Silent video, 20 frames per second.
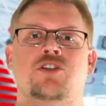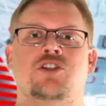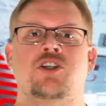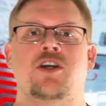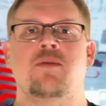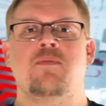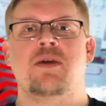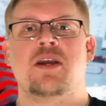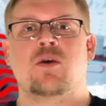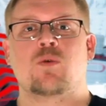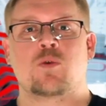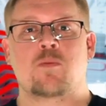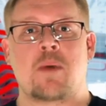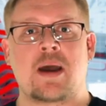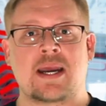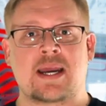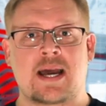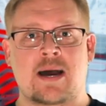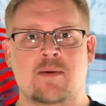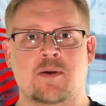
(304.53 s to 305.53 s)
Jim here with
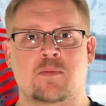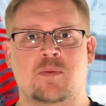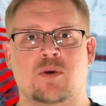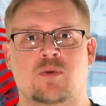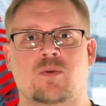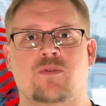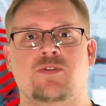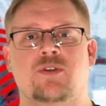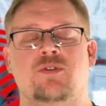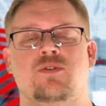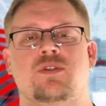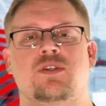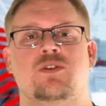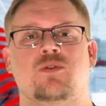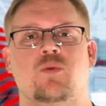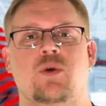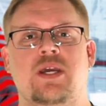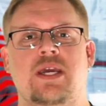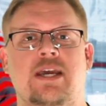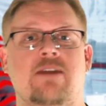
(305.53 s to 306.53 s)
my comic book reviews this
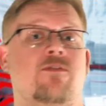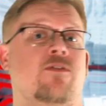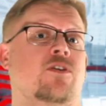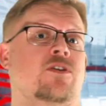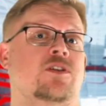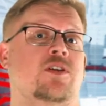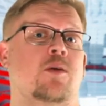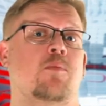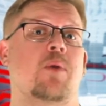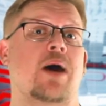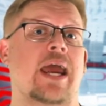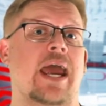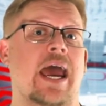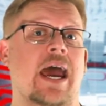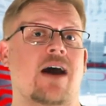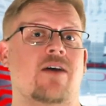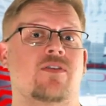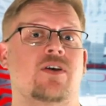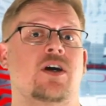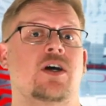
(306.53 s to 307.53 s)
week. And first up, I
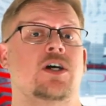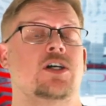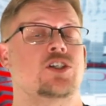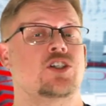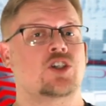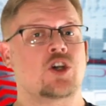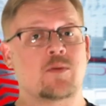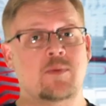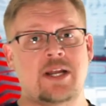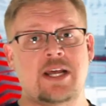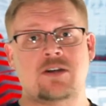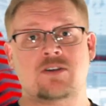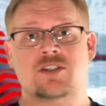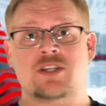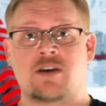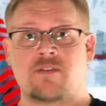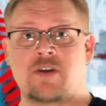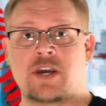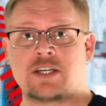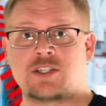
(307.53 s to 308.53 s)
have Terminator
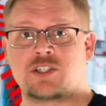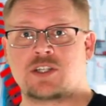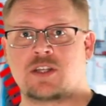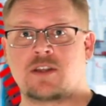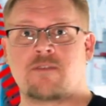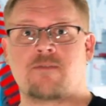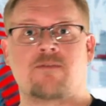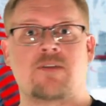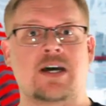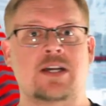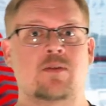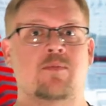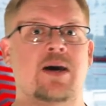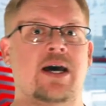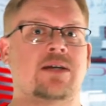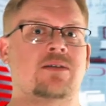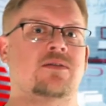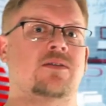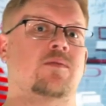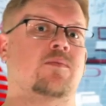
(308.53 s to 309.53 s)
Salvation, the final
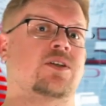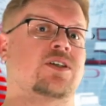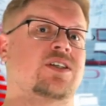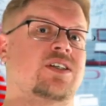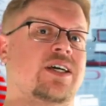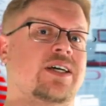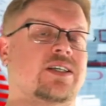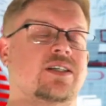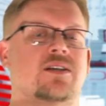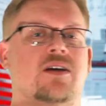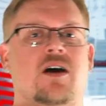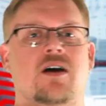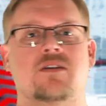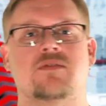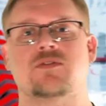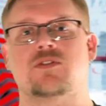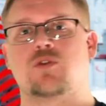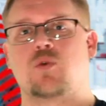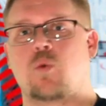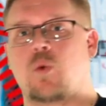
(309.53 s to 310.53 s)
battle, number 6
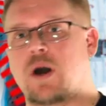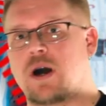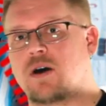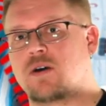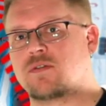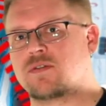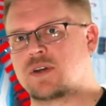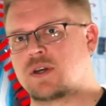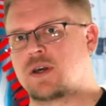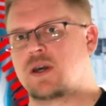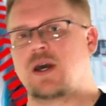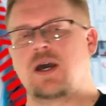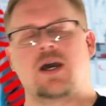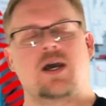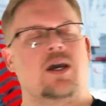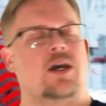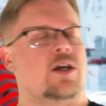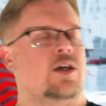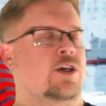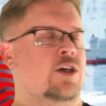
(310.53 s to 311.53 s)
of 12.
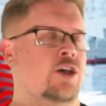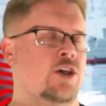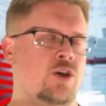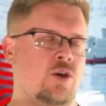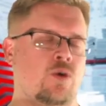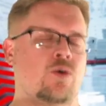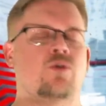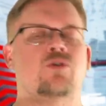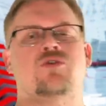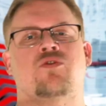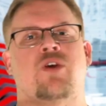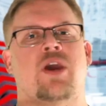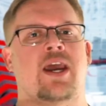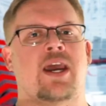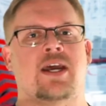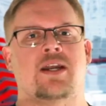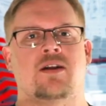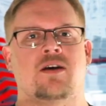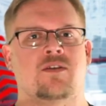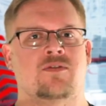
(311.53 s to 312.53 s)
Huge
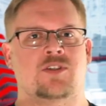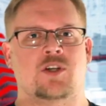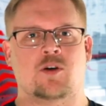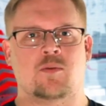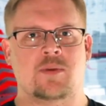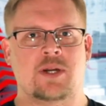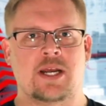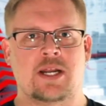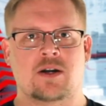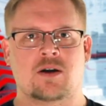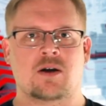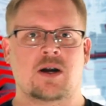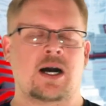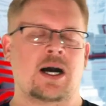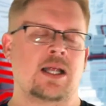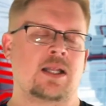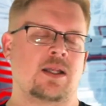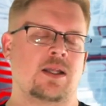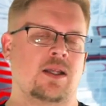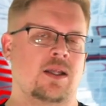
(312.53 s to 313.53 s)
fan of Terminator.
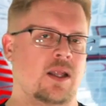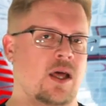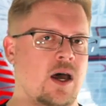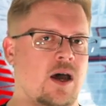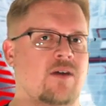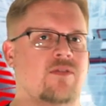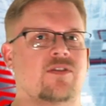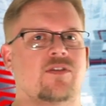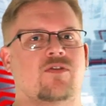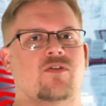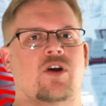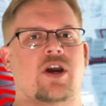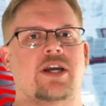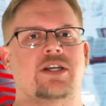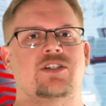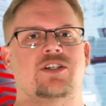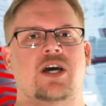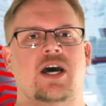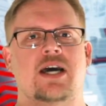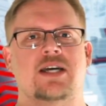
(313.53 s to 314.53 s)
I love the
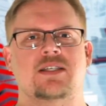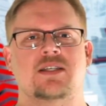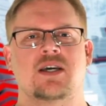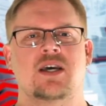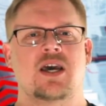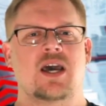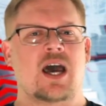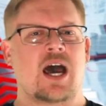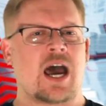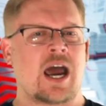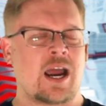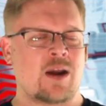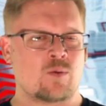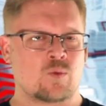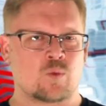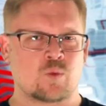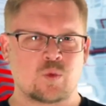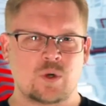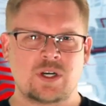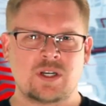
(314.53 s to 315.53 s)
franchise. I
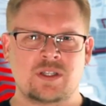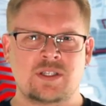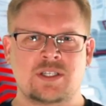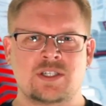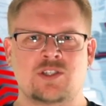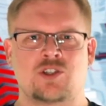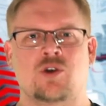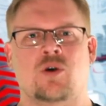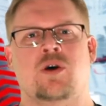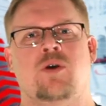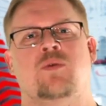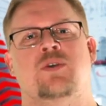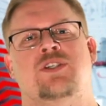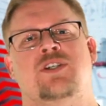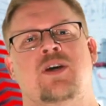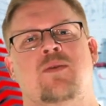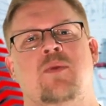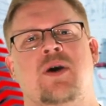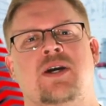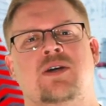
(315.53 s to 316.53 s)
really enjoy what
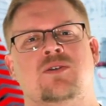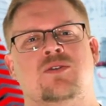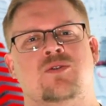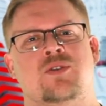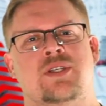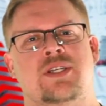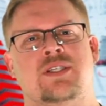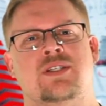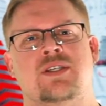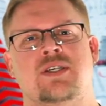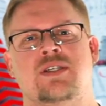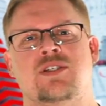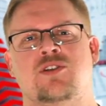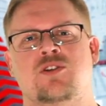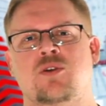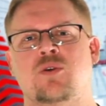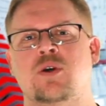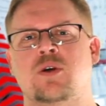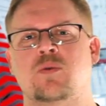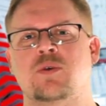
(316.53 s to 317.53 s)
J. Michael Straczynski is
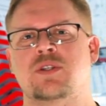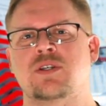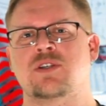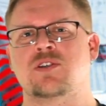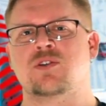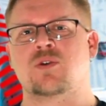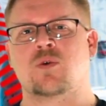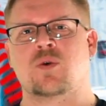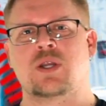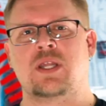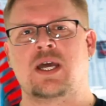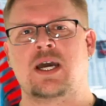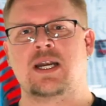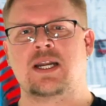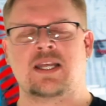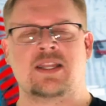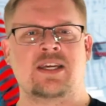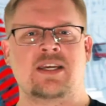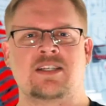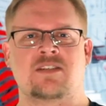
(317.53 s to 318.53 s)
doing with this storyline.
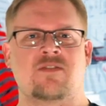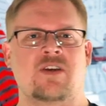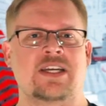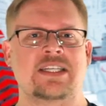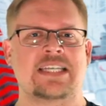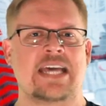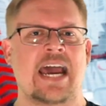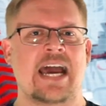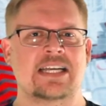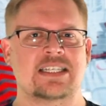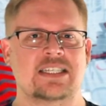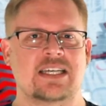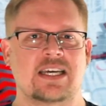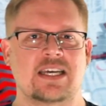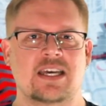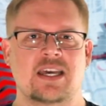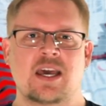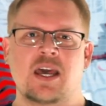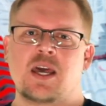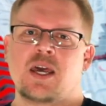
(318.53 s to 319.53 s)
I think it's fantastic.